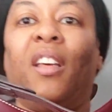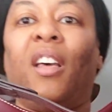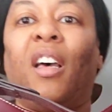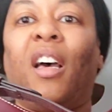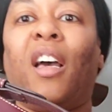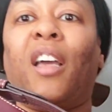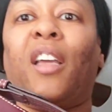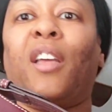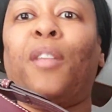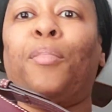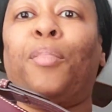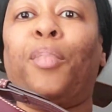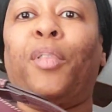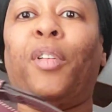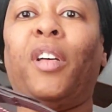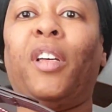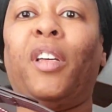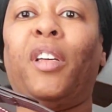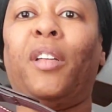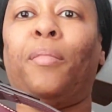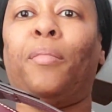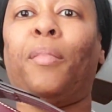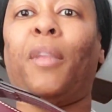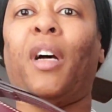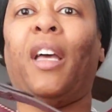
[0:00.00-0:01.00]
I can
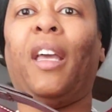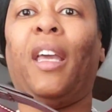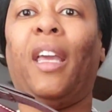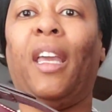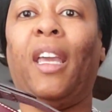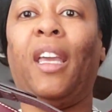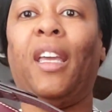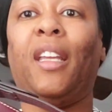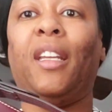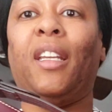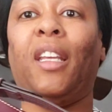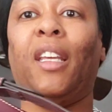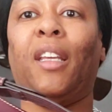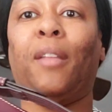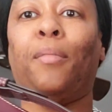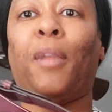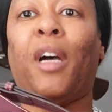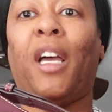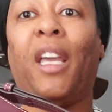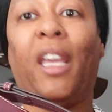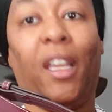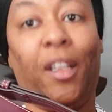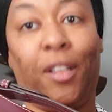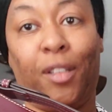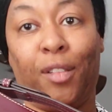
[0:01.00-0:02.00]
put my hand in,
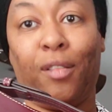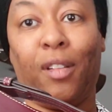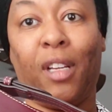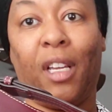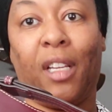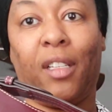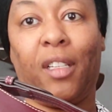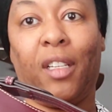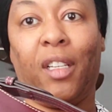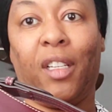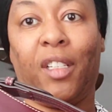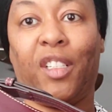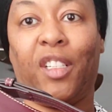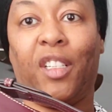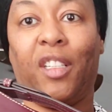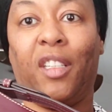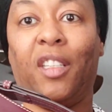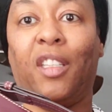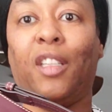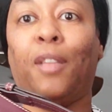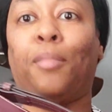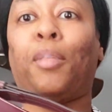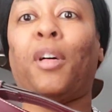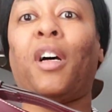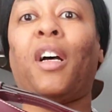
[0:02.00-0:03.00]
my hands are not touching.
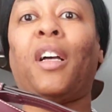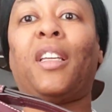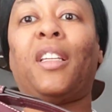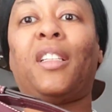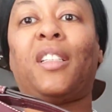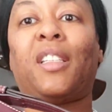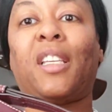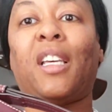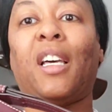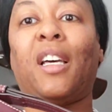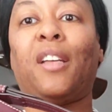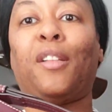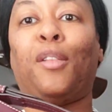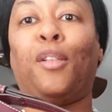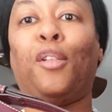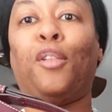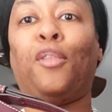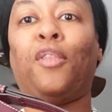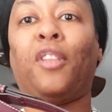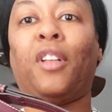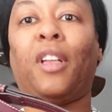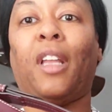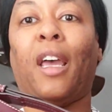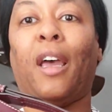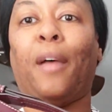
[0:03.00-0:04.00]
The pockets kind of
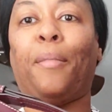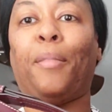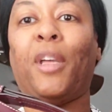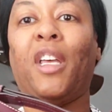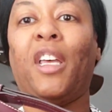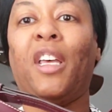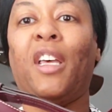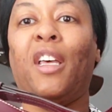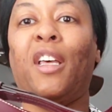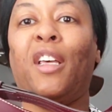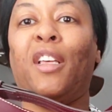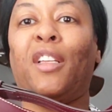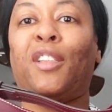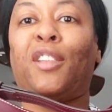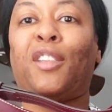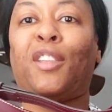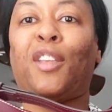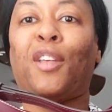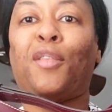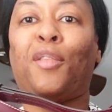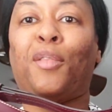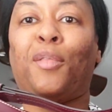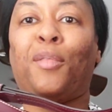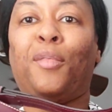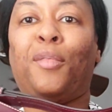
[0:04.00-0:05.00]
overlap.
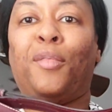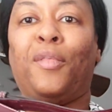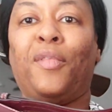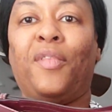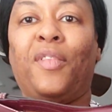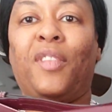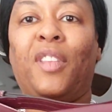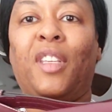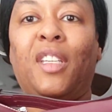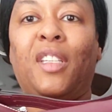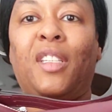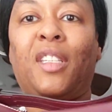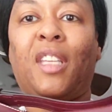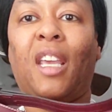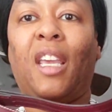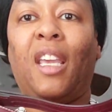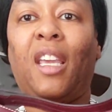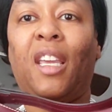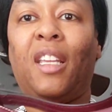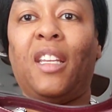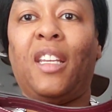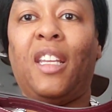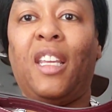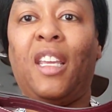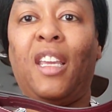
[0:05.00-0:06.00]
So this
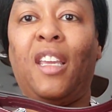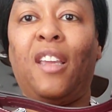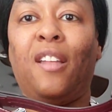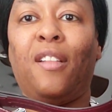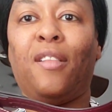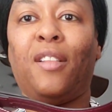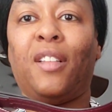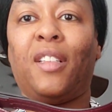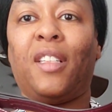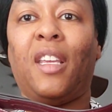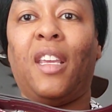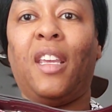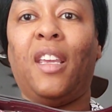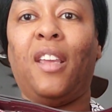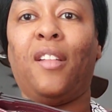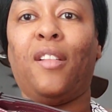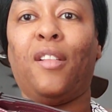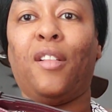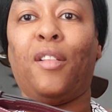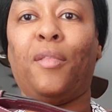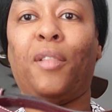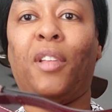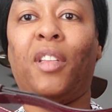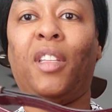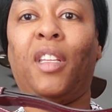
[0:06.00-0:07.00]
hand here is
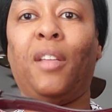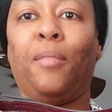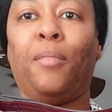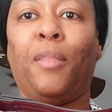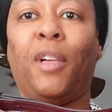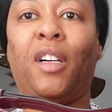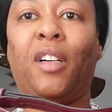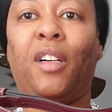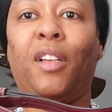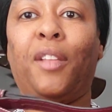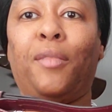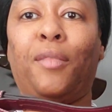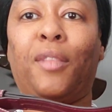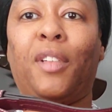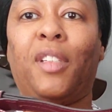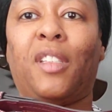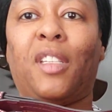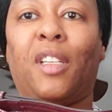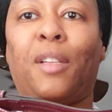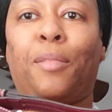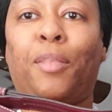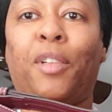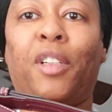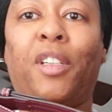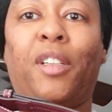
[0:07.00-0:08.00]
here, and then my other one is
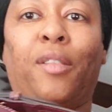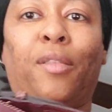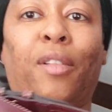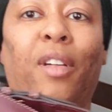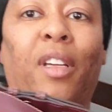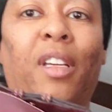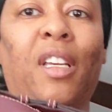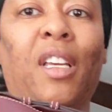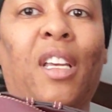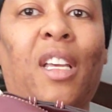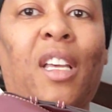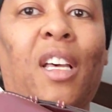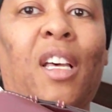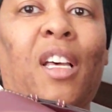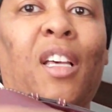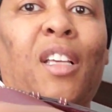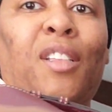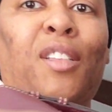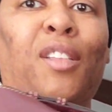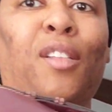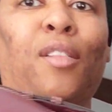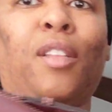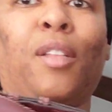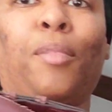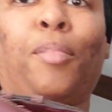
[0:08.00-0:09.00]
up under it.
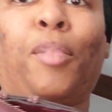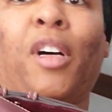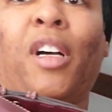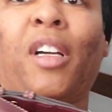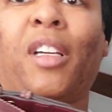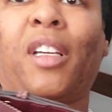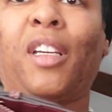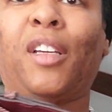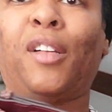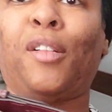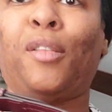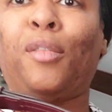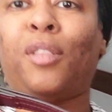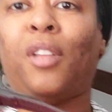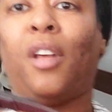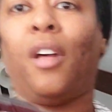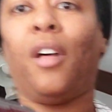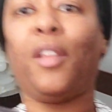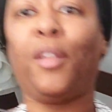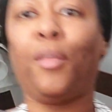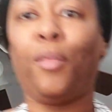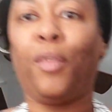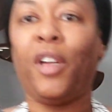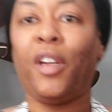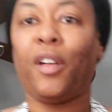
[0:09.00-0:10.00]
So the pocket goes
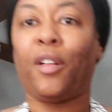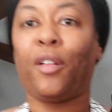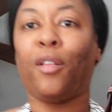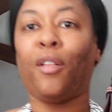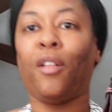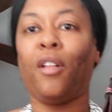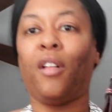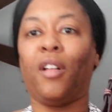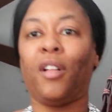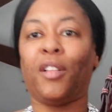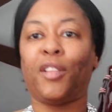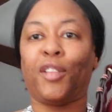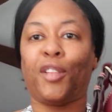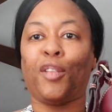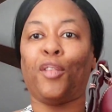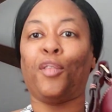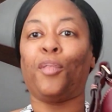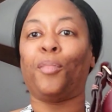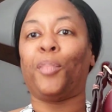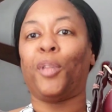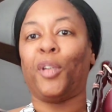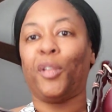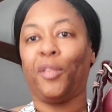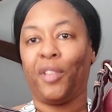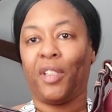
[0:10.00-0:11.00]
all the way across
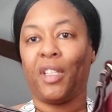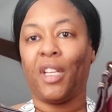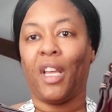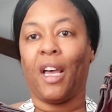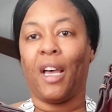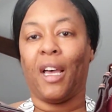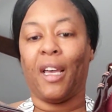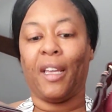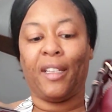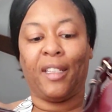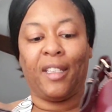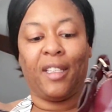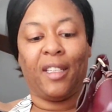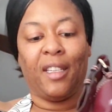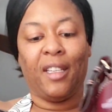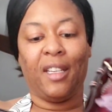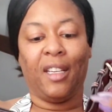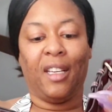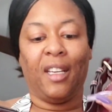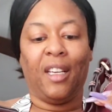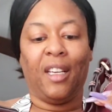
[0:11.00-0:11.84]
on both sides.